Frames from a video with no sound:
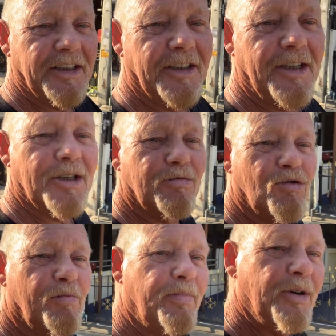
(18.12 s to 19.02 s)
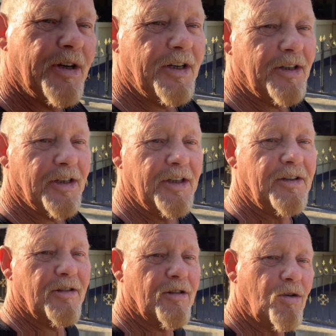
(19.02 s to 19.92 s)
This will be the
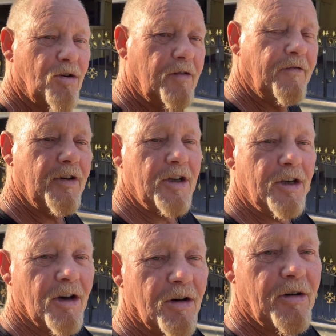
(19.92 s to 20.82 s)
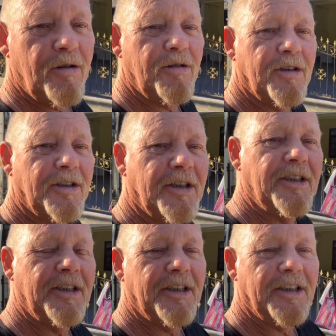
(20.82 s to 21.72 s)
third video
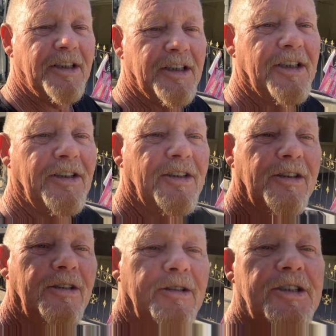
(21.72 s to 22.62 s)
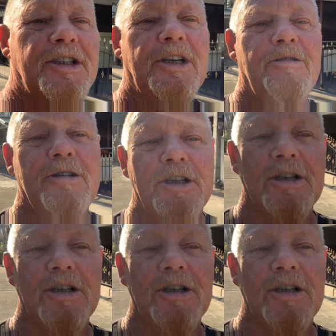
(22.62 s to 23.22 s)
in the little series